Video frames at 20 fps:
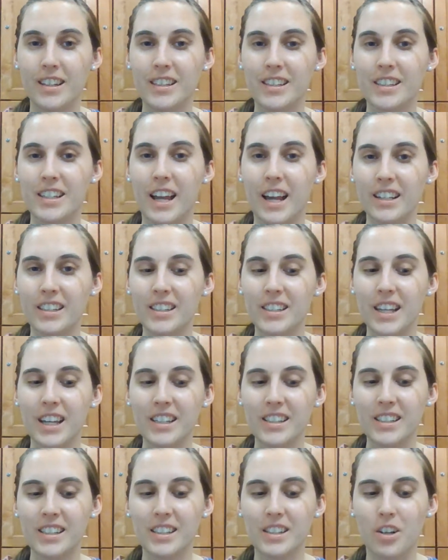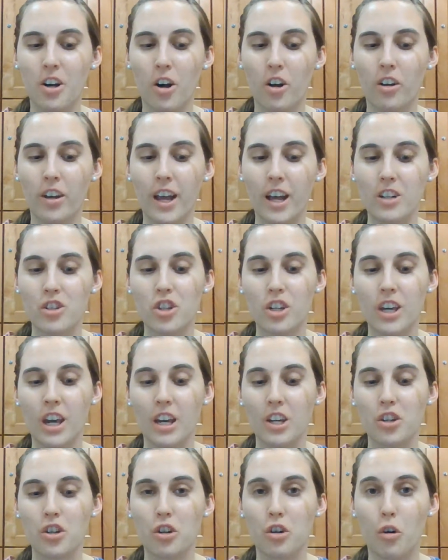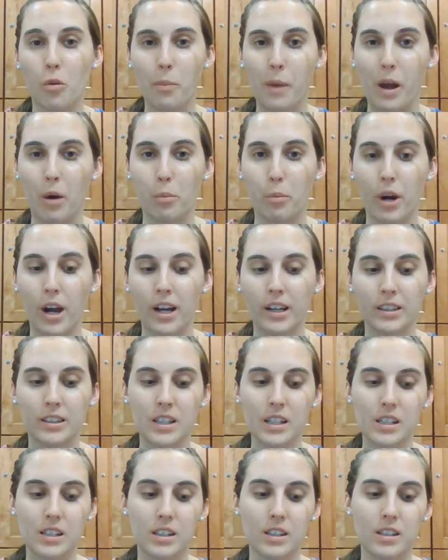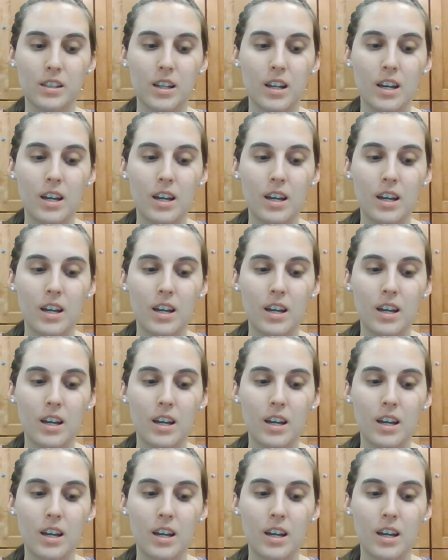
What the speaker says: The next case is called Educational Malpractice.